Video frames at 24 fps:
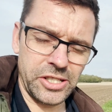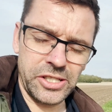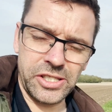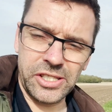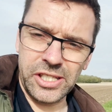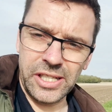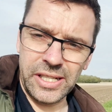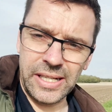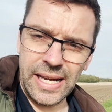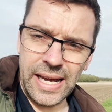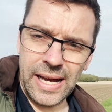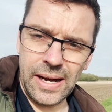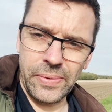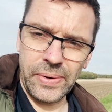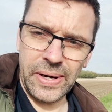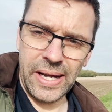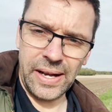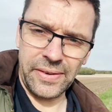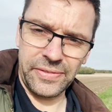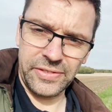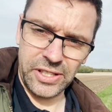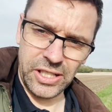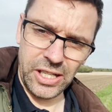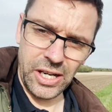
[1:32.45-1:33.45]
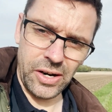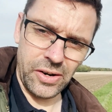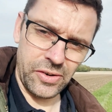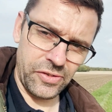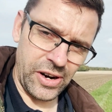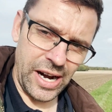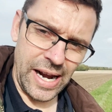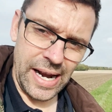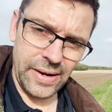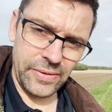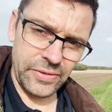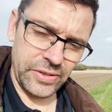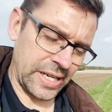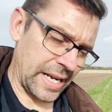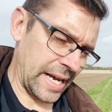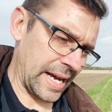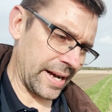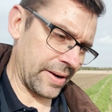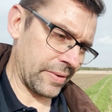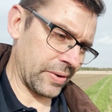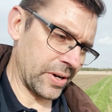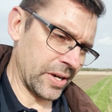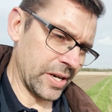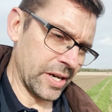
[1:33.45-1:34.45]
So now we have to go around
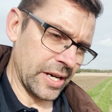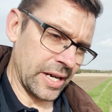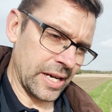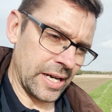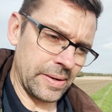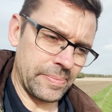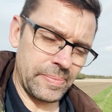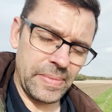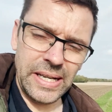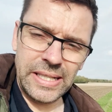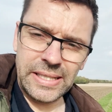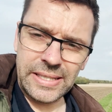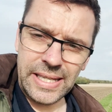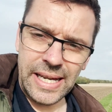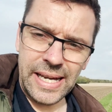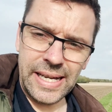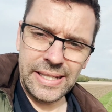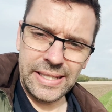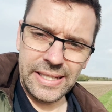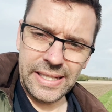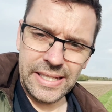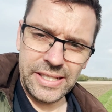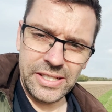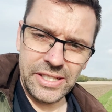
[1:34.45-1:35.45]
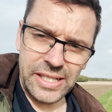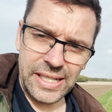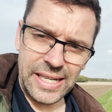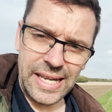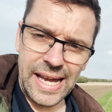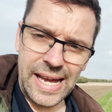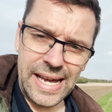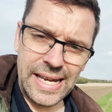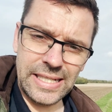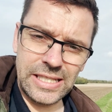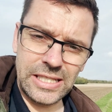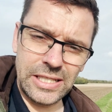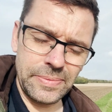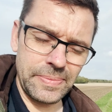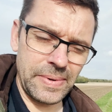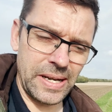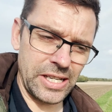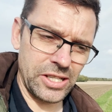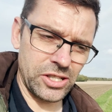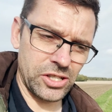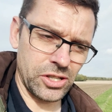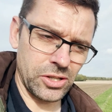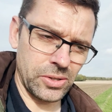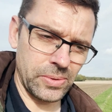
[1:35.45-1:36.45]
now and maintain these again to
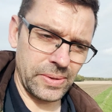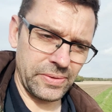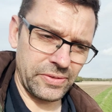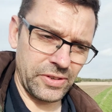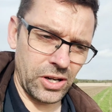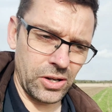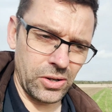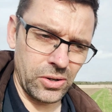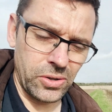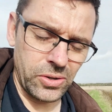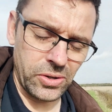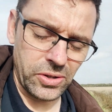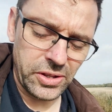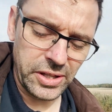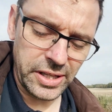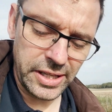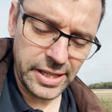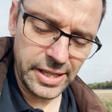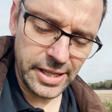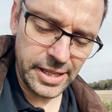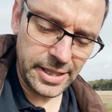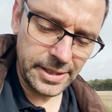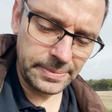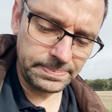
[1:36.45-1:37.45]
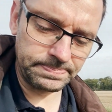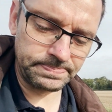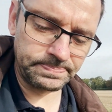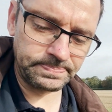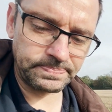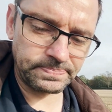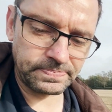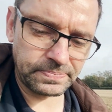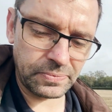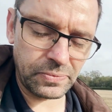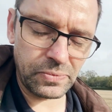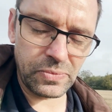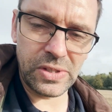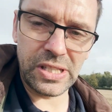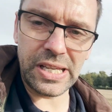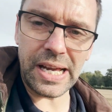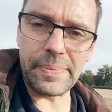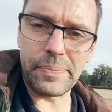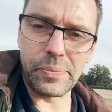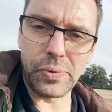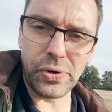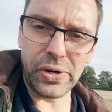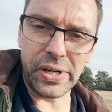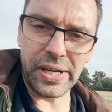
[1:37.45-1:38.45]
make sure we've got all the
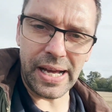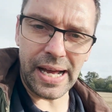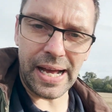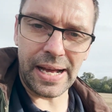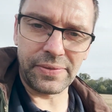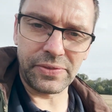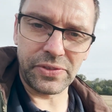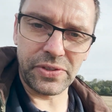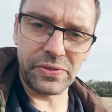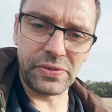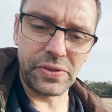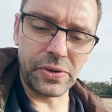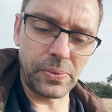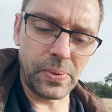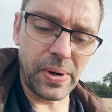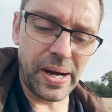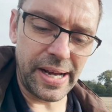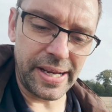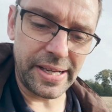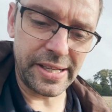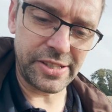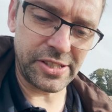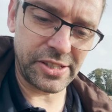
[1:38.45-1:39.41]
debris out of the way.